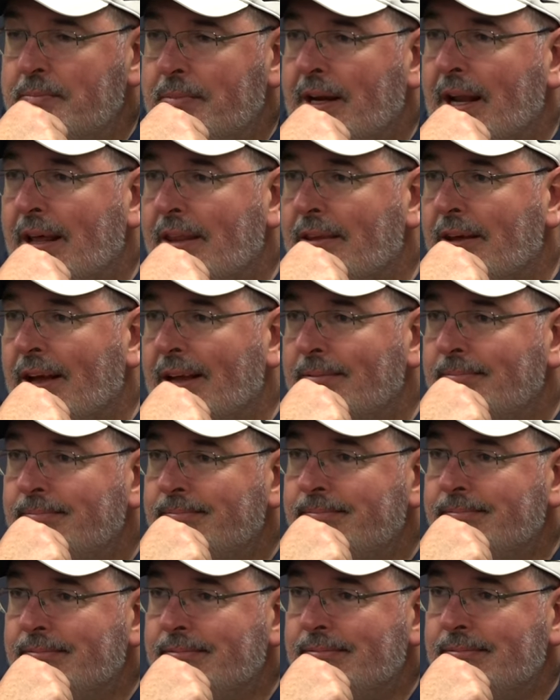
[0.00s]
But I thought,
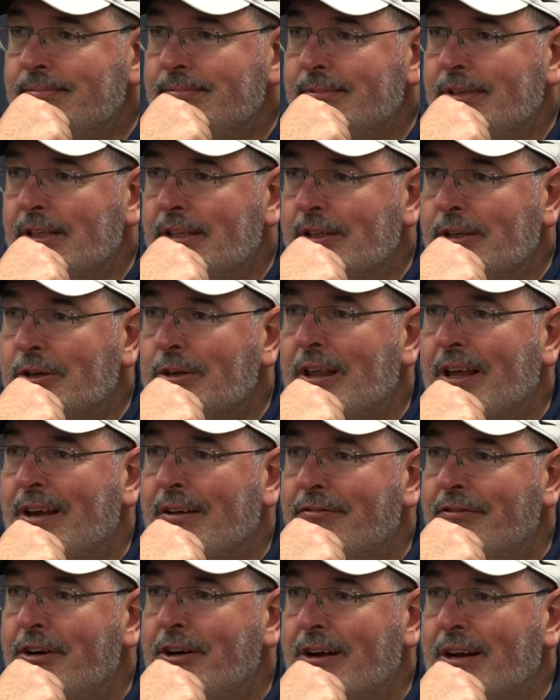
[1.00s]
you know, looked like
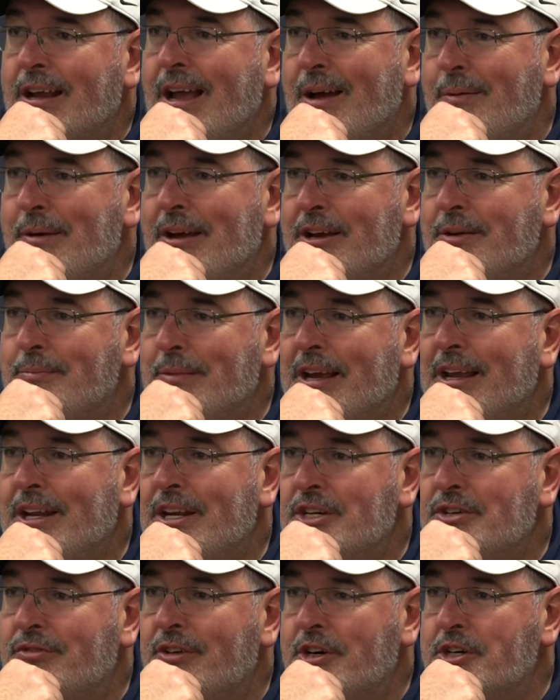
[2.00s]
a guy making
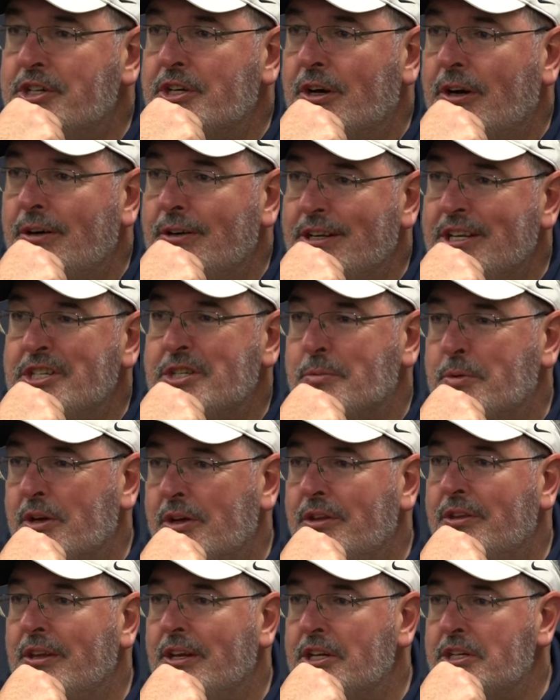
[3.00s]
his first start. Did some
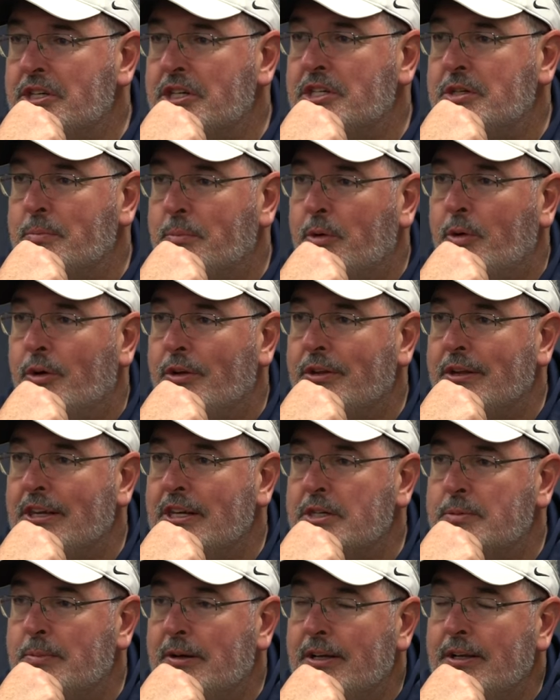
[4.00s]
good things, did some poor
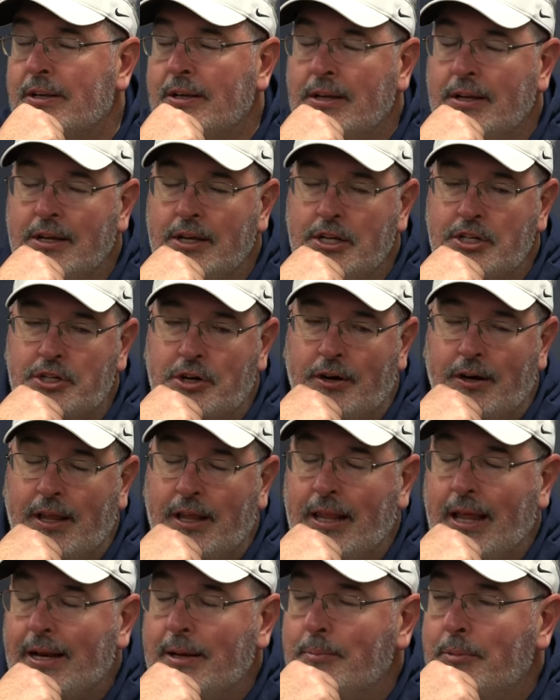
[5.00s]
things, but certainly a
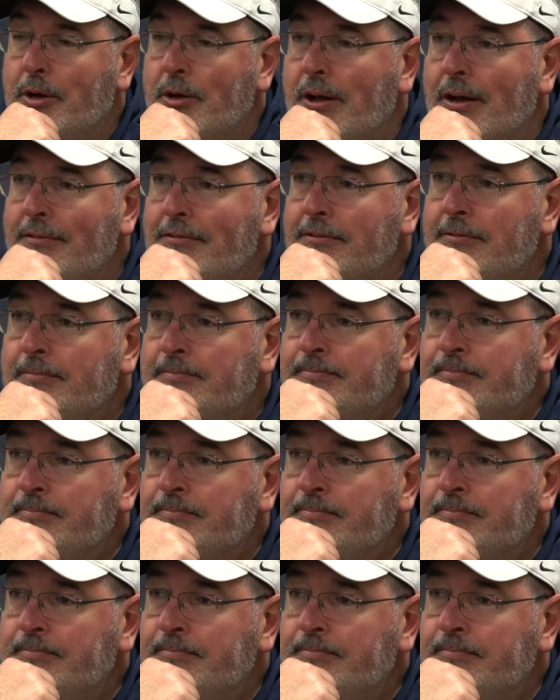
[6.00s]
lot to build off of.